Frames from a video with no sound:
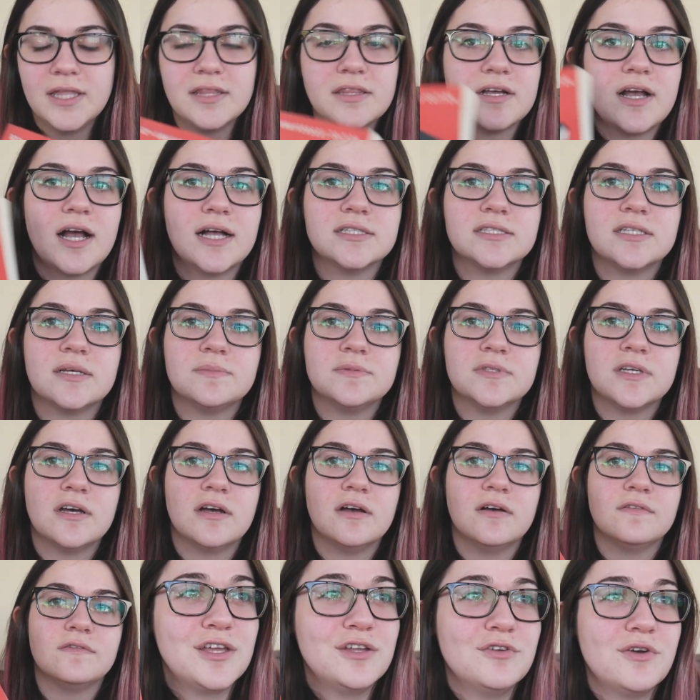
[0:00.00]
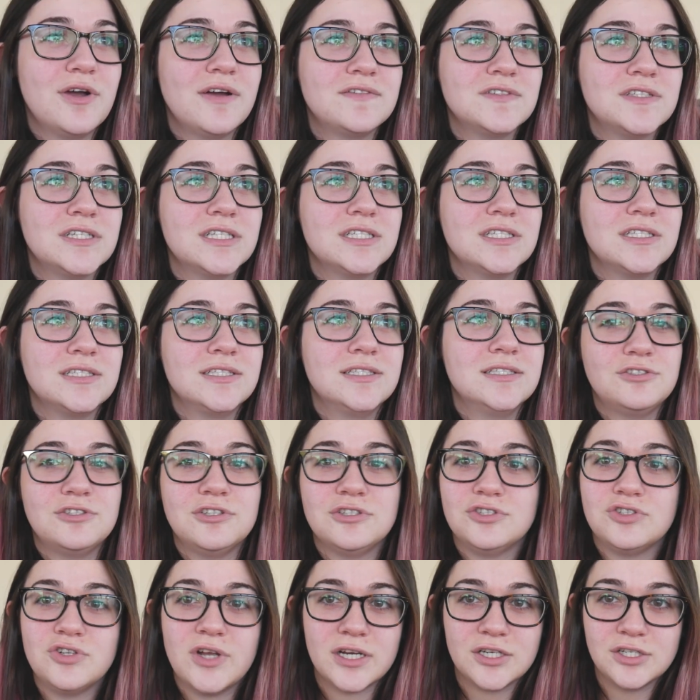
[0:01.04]
And the concept of you don't have to
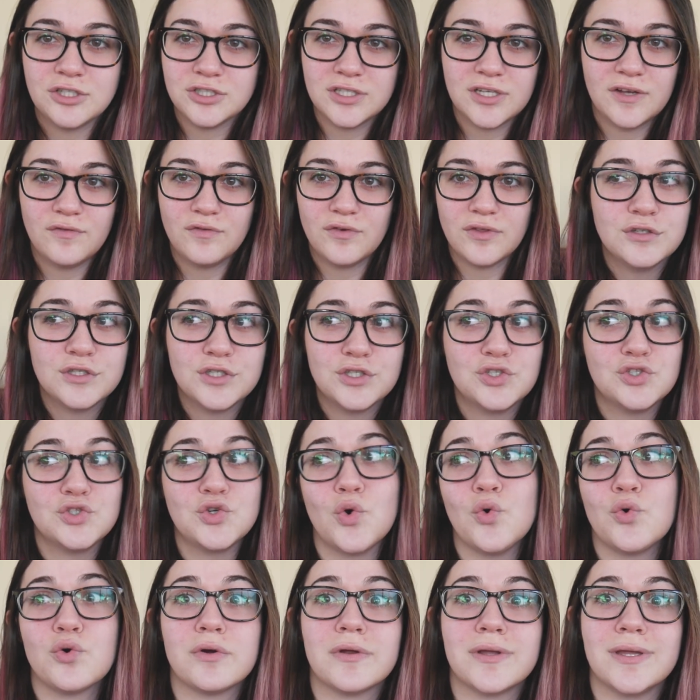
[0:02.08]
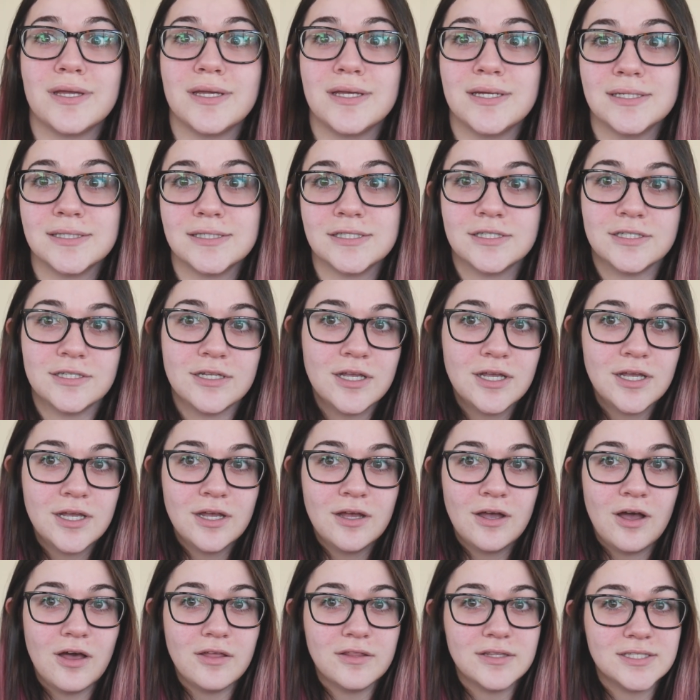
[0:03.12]
distract yourself with stories and
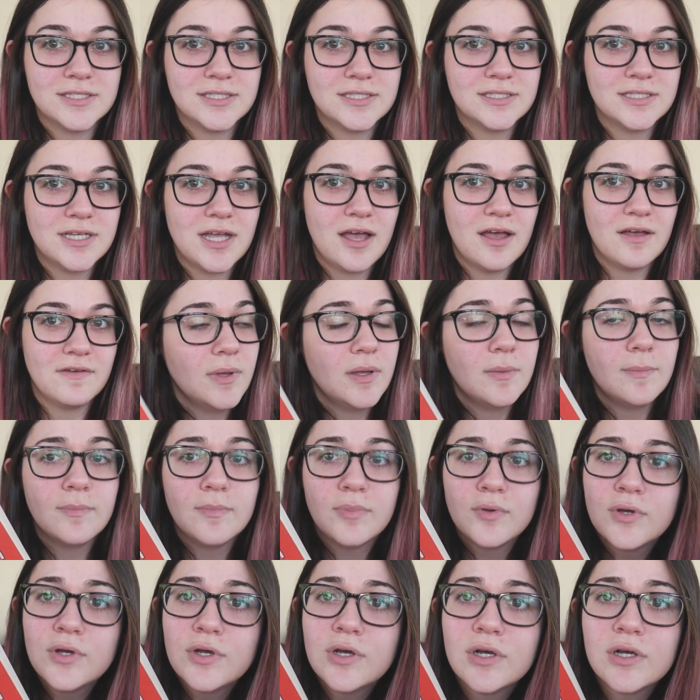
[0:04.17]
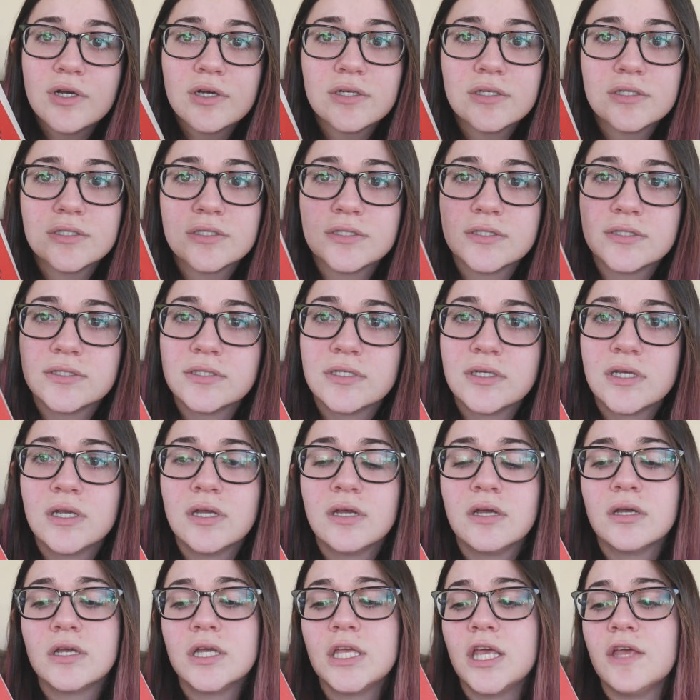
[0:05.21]
all this stuff. But books
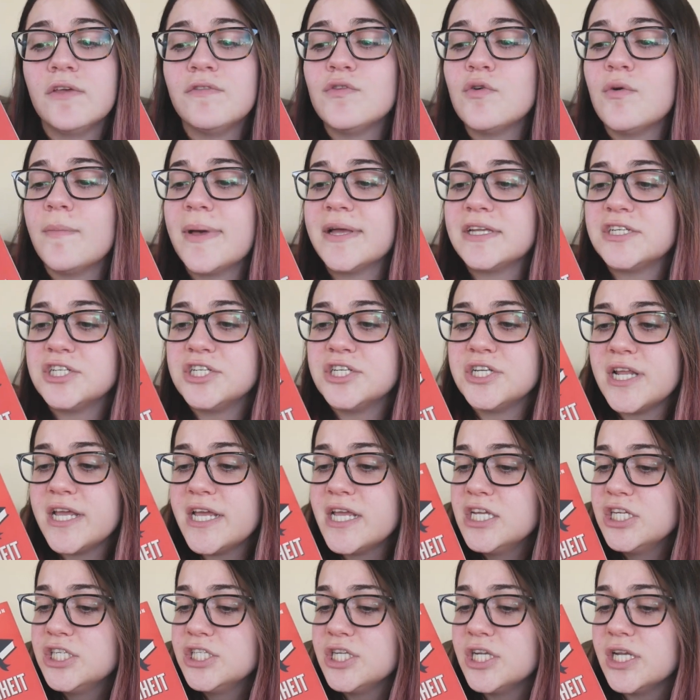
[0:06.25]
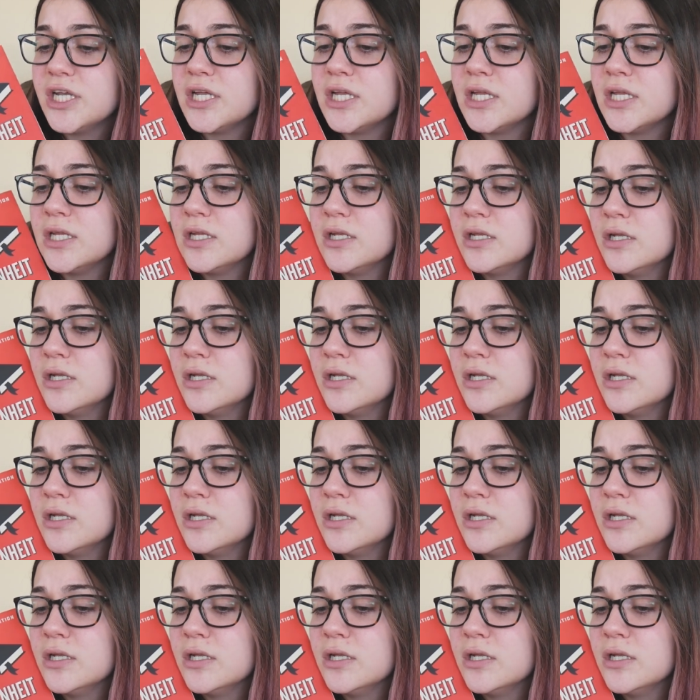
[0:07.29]
give you imagination